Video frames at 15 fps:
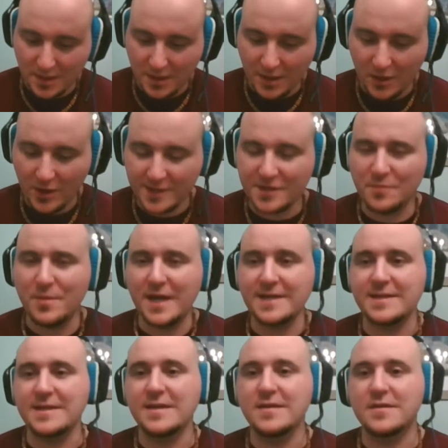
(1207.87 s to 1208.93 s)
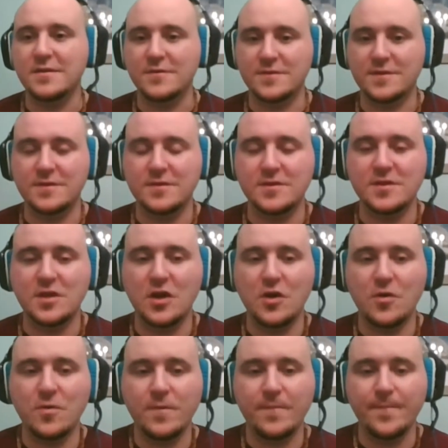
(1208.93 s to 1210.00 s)
All right, so back to ethos.
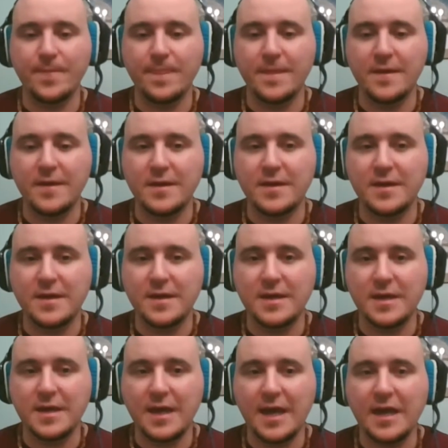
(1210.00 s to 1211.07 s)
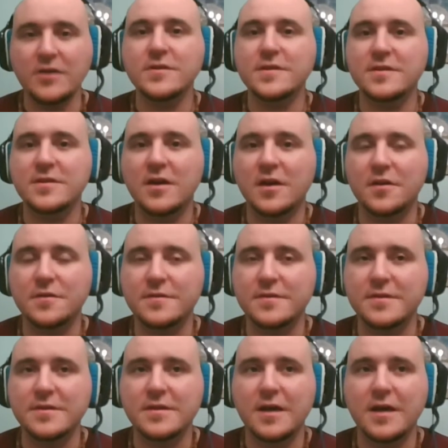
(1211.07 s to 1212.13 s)
So Aristotle
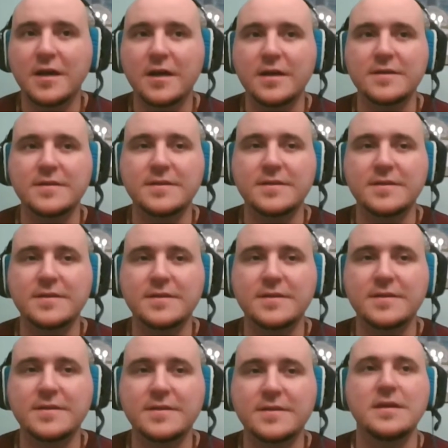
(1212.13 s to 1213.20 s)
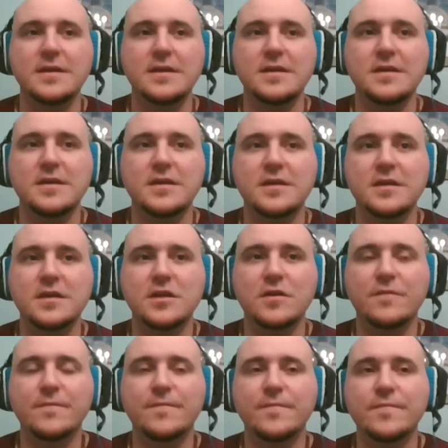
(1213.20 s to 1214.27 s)
says that, you
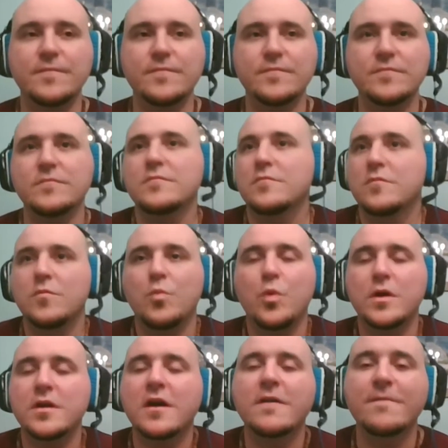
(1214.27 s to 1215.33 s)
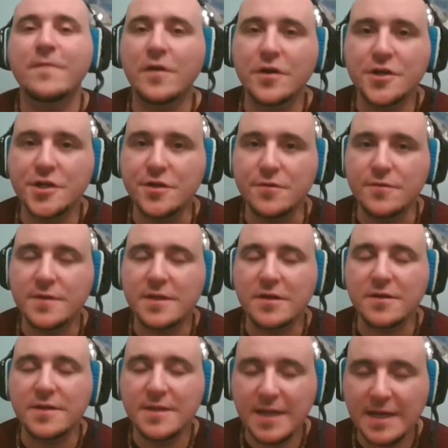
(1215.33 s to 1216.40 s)
know, what are virtues? They're
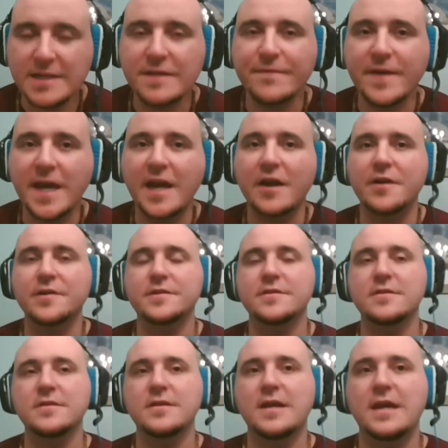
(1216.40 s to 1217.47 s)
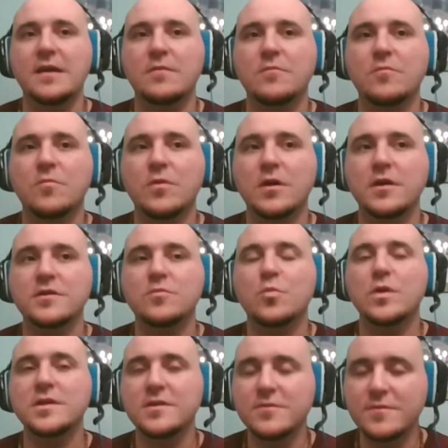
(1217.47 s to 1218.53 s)
states of character, and what